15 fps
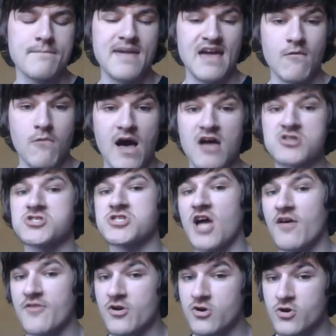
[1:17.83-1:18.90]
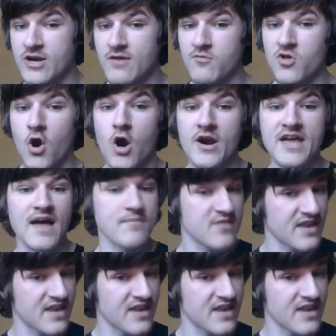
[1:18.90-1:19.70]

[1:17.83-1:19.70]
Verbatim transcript: Meanwhile, Sheldon Creed was already up